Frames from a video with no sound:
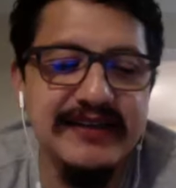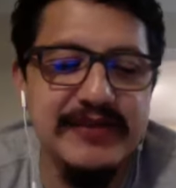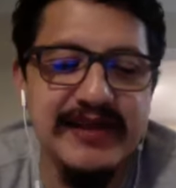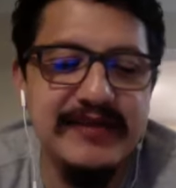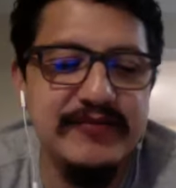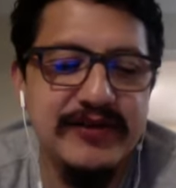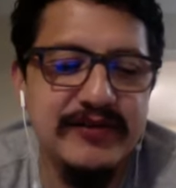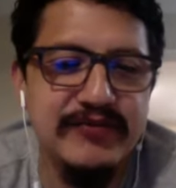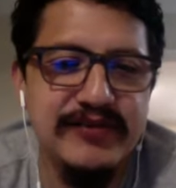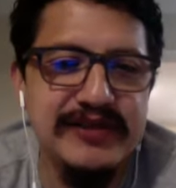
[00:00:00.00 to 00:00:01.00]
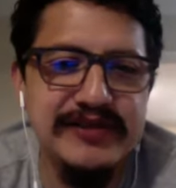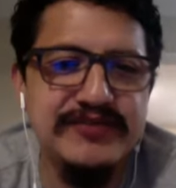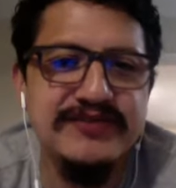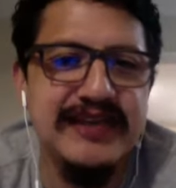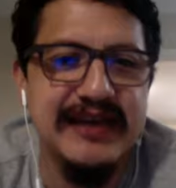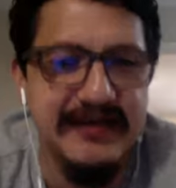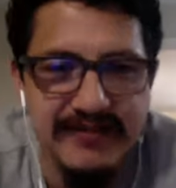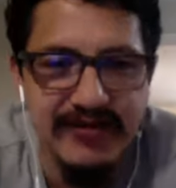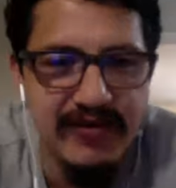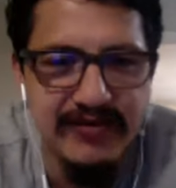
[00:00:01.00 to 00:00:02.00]
man, we use that
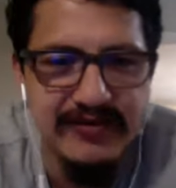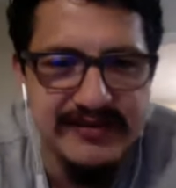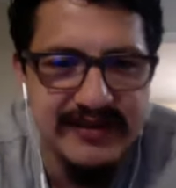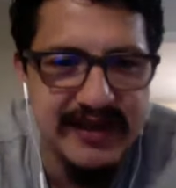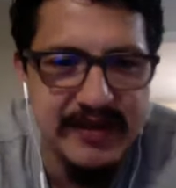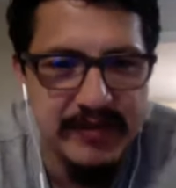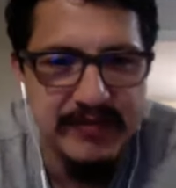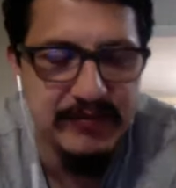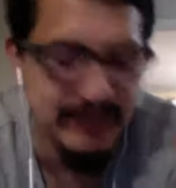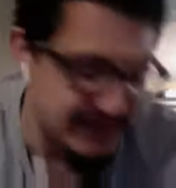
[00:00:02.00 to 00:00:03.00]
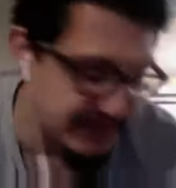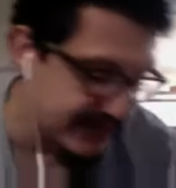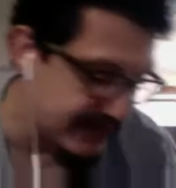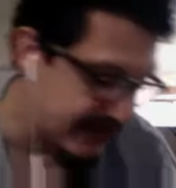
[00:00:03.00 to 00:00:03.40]
all the time. I mean, when do we not